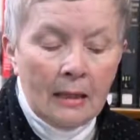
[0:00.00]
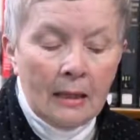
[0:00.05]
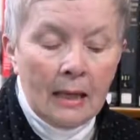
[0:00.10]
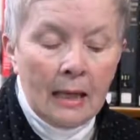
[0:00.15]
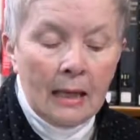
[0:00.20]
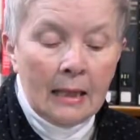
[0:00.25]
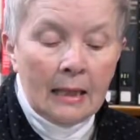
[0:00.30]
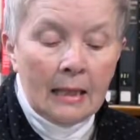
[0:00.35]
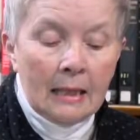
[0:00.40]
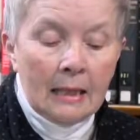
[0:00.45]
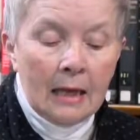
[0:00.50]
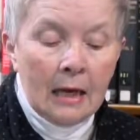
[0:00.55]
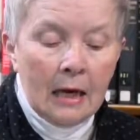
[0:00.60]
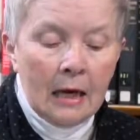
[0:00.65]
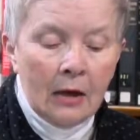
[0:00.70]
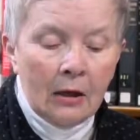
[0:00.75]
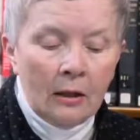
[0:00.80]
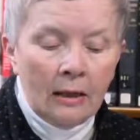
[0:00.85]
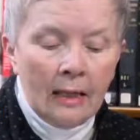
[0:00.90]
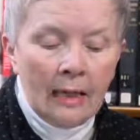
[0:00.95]
not
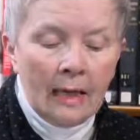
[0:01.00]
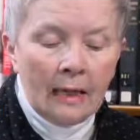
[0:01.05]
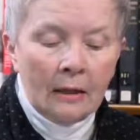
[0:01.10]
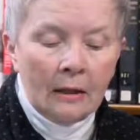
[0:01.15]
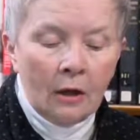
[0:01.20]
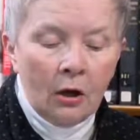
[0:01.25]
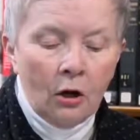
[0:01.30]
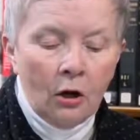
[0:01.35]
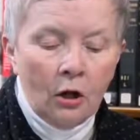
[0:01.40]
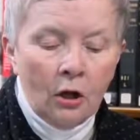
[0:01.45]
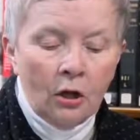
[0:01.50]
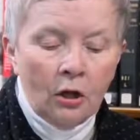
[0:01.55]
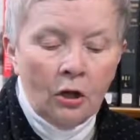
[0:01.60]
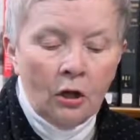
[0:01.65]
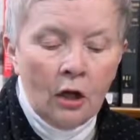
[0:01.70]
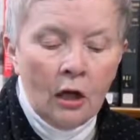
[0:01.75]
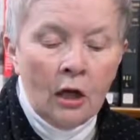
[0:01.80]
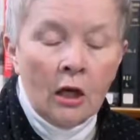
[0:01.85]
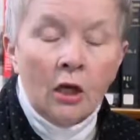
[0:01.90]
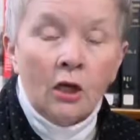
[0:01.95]
entirely at large